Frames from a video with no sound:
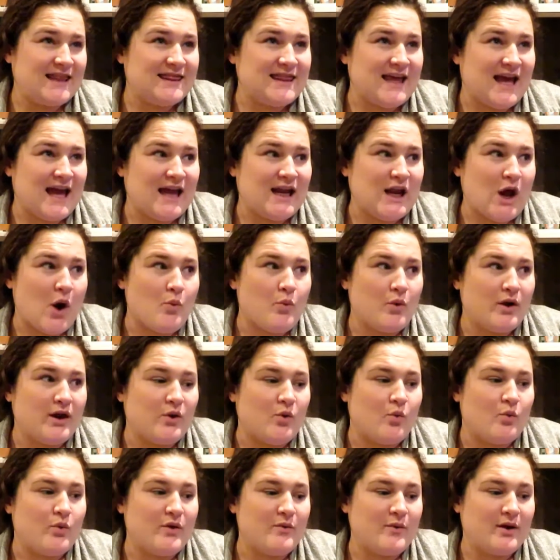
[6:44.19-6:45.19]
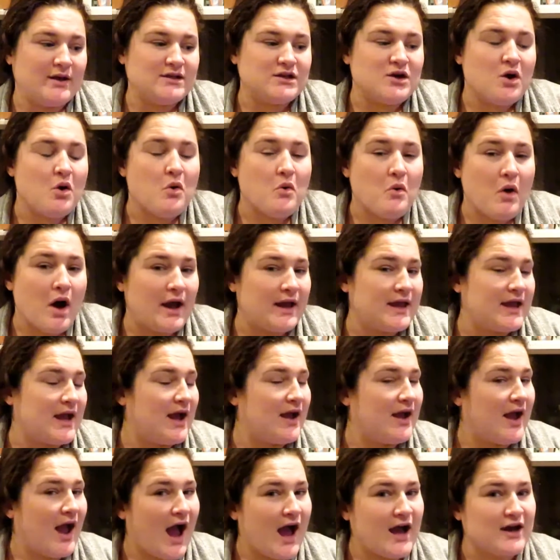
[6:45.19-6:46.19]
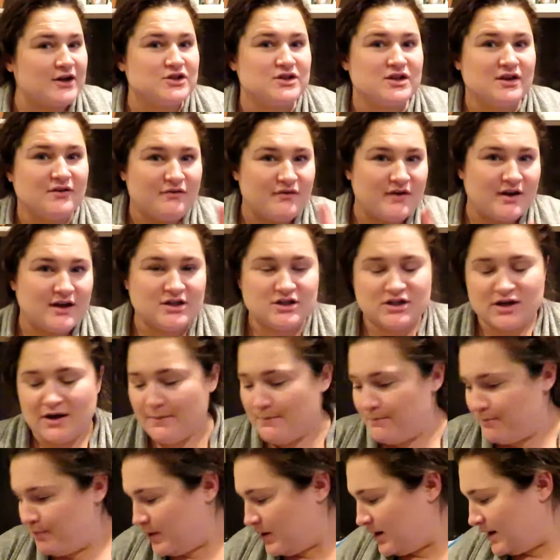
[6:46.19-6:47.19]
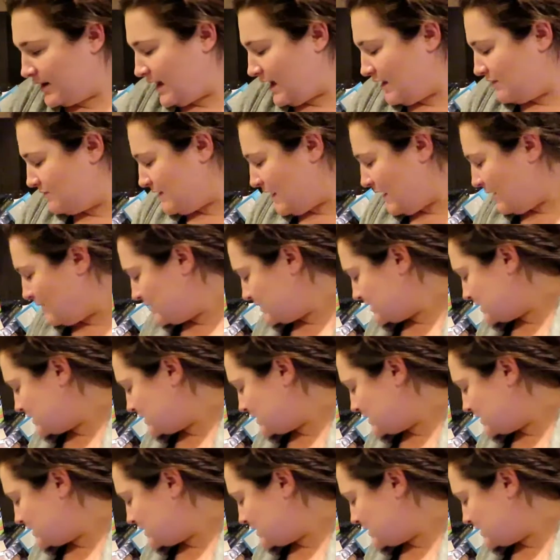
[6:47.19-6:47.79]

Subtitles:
And then when we went to Hawaii, I actually finished a book, and that